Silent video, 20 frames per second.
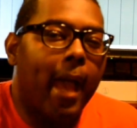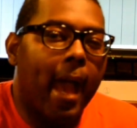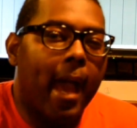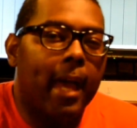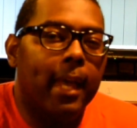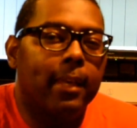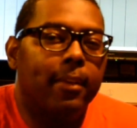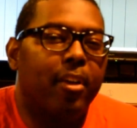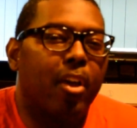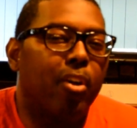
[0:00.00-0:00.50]

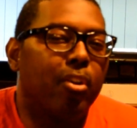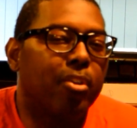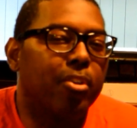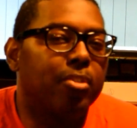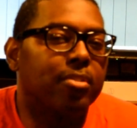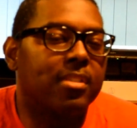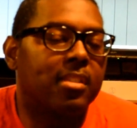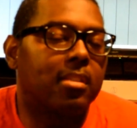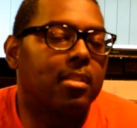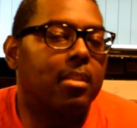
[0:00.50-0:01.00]
I
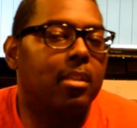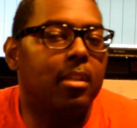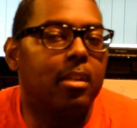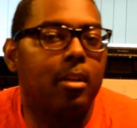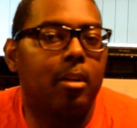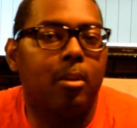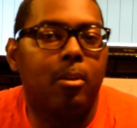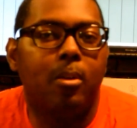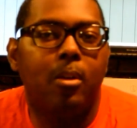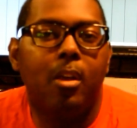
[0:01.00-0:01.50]
heard
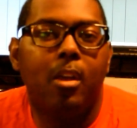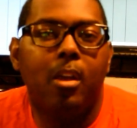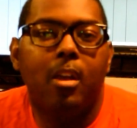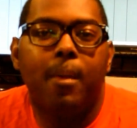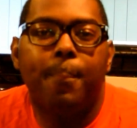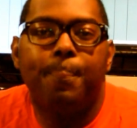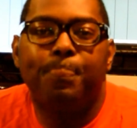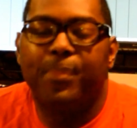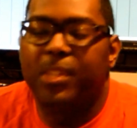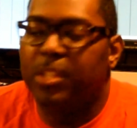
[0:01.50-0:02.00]
still
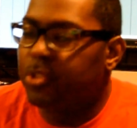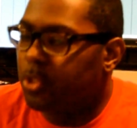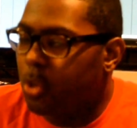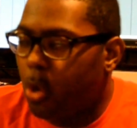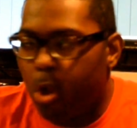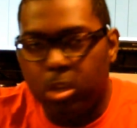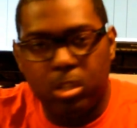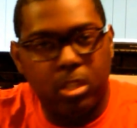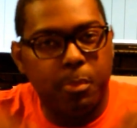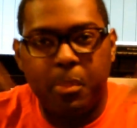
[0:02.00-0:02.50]
the
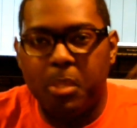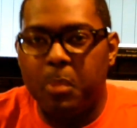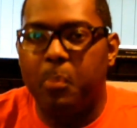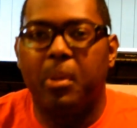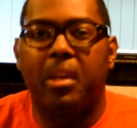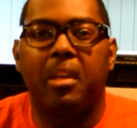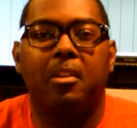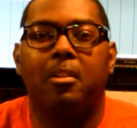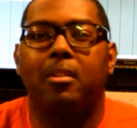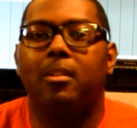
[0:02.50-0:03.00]
song could be
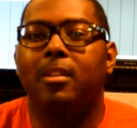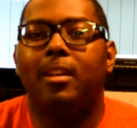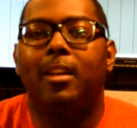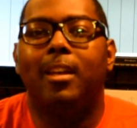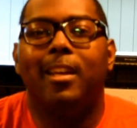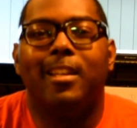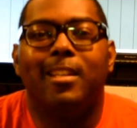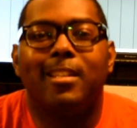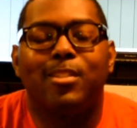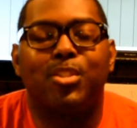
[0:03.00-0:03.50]
bigger.
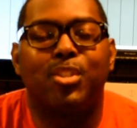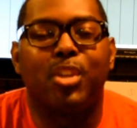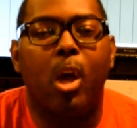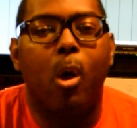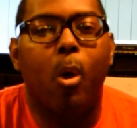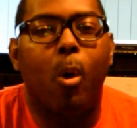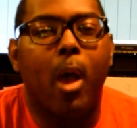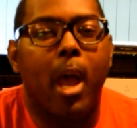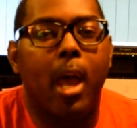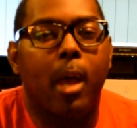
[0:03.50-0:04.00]

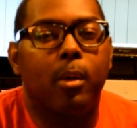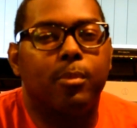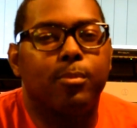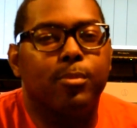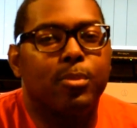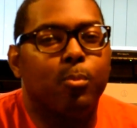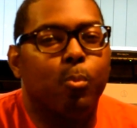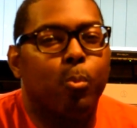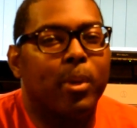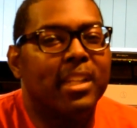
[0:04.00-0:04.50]
So I
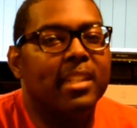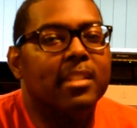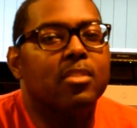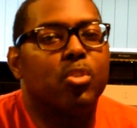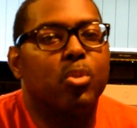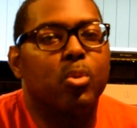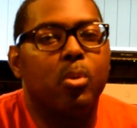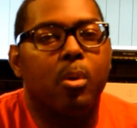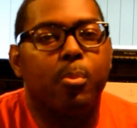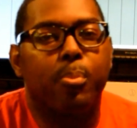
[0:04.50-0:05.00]
went
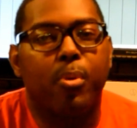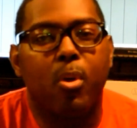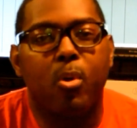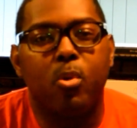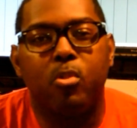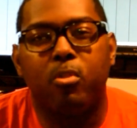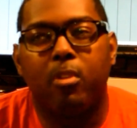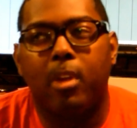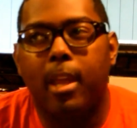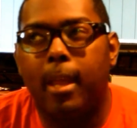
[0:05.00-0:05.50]
into a
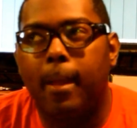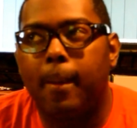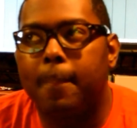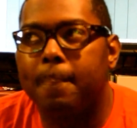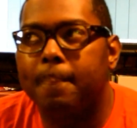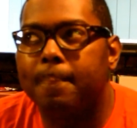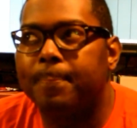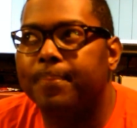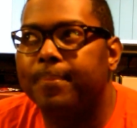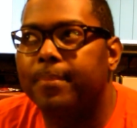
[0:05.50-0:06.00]

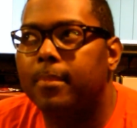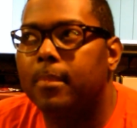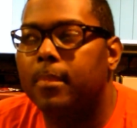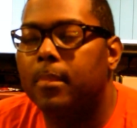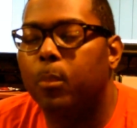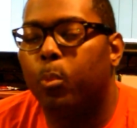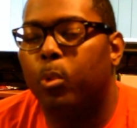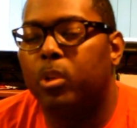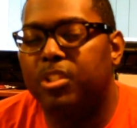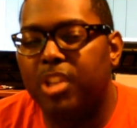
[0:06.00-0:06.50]
program
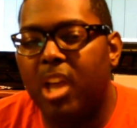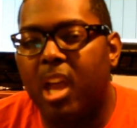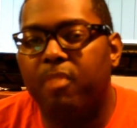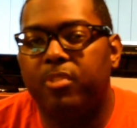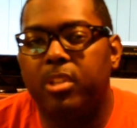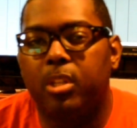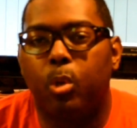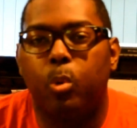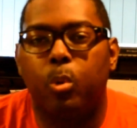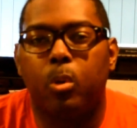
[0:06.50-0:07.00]
which I
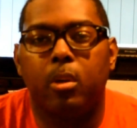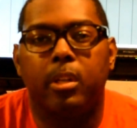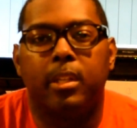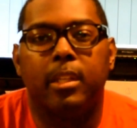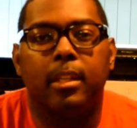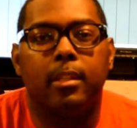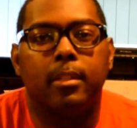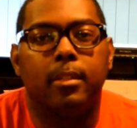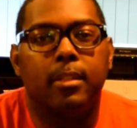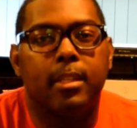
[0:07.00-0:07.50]
record
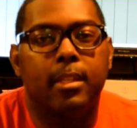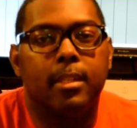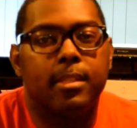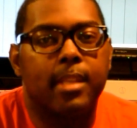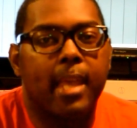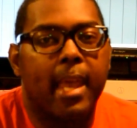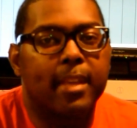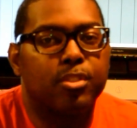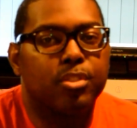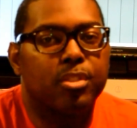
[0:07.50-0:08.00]
in,
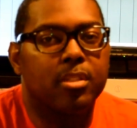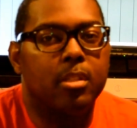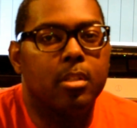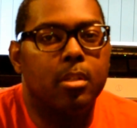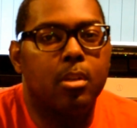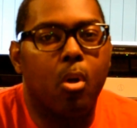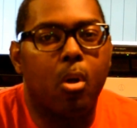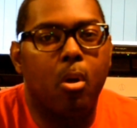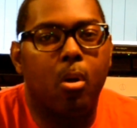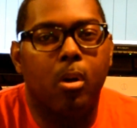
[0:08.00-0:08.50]
is
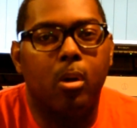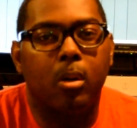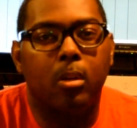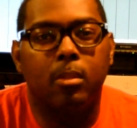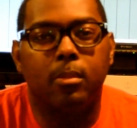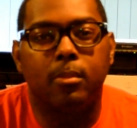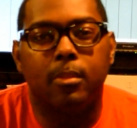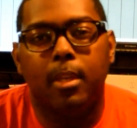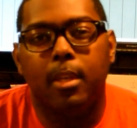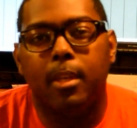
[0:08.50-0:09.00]
actually
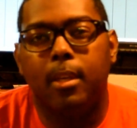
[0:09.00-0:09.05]
called